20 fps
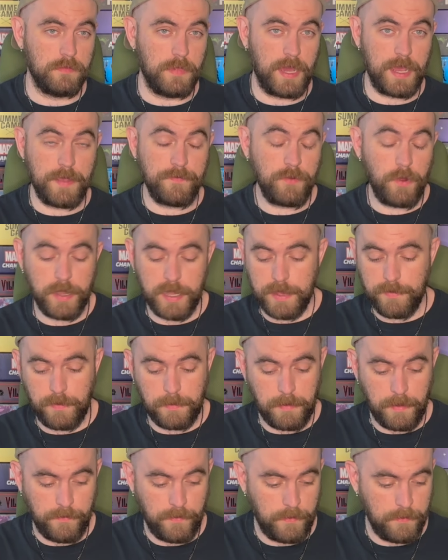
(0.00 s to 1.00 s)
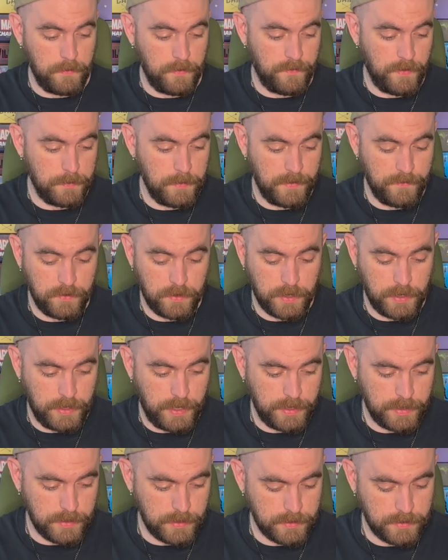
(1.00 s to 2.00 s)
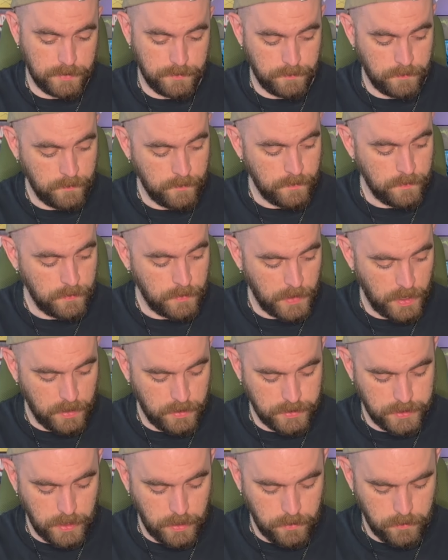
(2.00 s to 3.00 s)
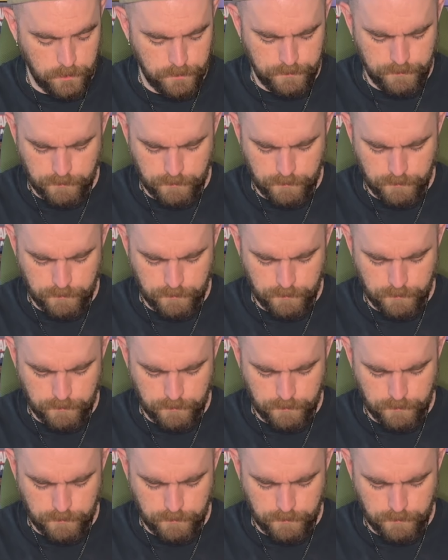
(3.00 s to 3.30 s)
I have no idea if I'm even going to like this. So